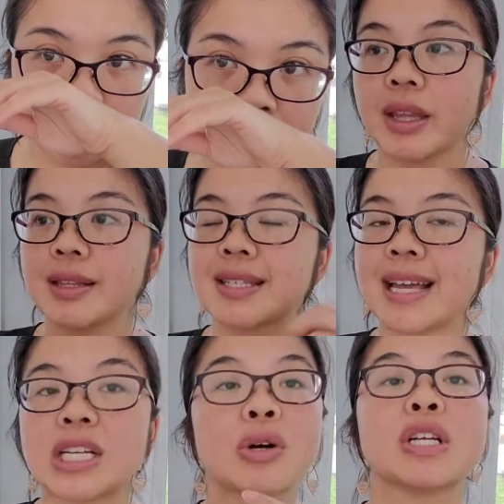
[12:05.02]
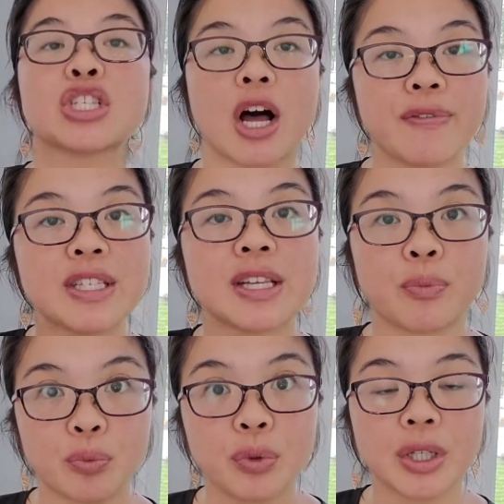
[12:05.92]
The, the scent already softens up
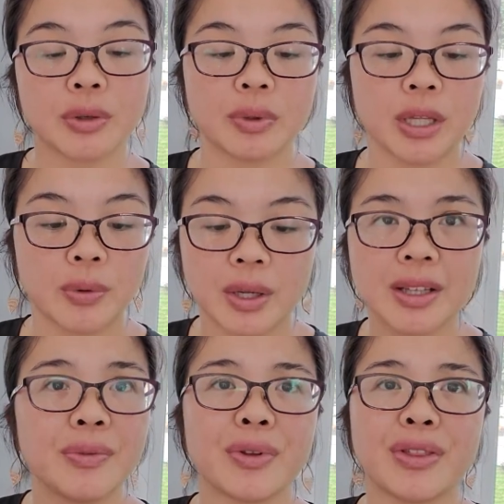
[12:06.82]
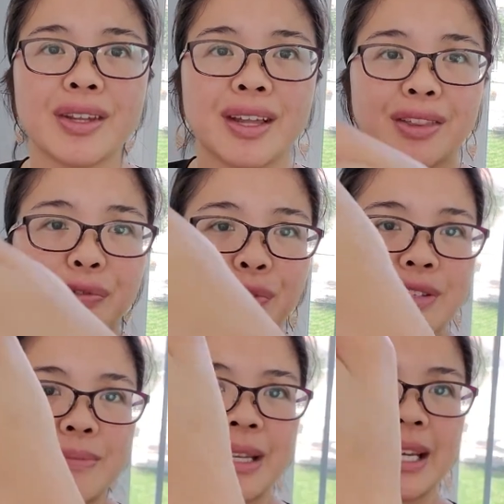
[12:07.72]
really, really quickly within like the
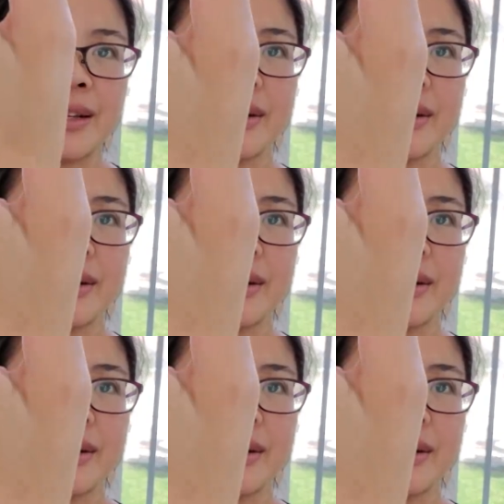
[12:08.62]
first minute.